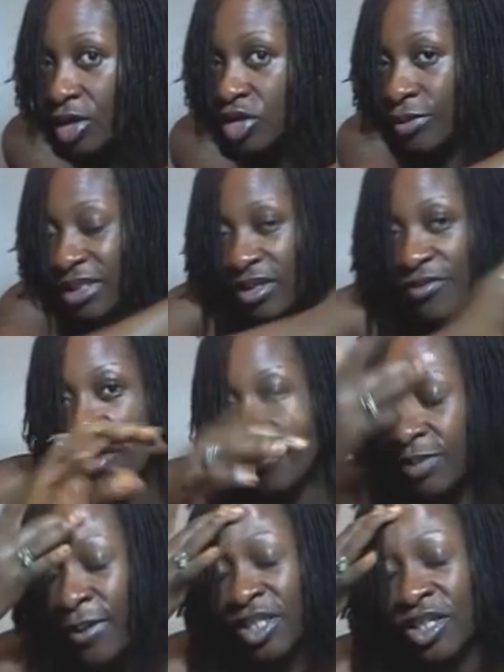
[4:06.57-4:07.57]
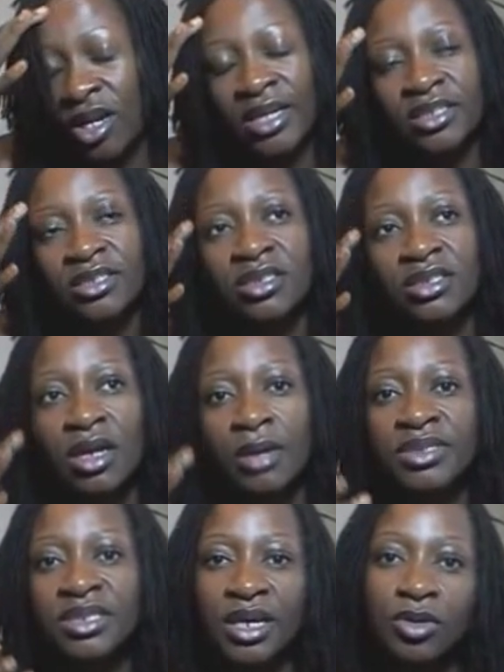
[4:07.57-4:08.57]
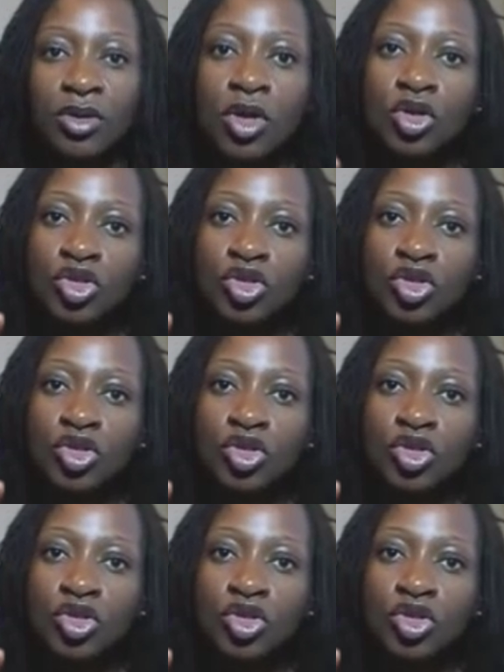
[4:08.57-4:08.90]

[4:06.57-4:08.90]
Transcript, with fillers: So it's a very specialized skill.